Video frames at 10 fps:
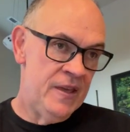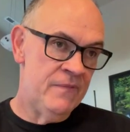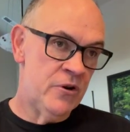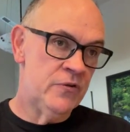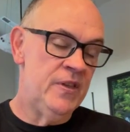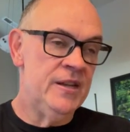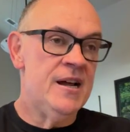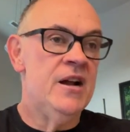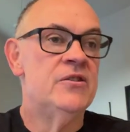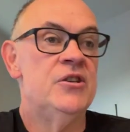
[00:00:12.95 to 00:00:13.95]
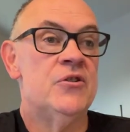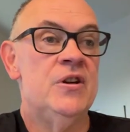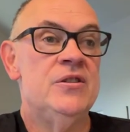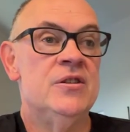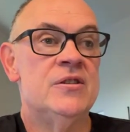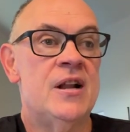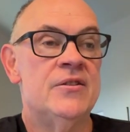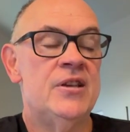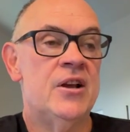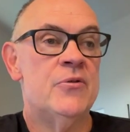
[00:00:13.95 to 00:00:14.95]
Our theme verse for the entire series is
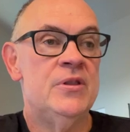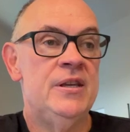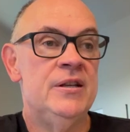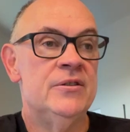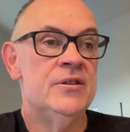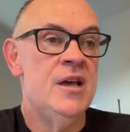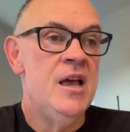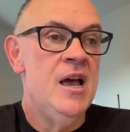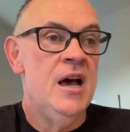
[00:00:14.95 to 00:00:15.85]
out of 2 Corinthians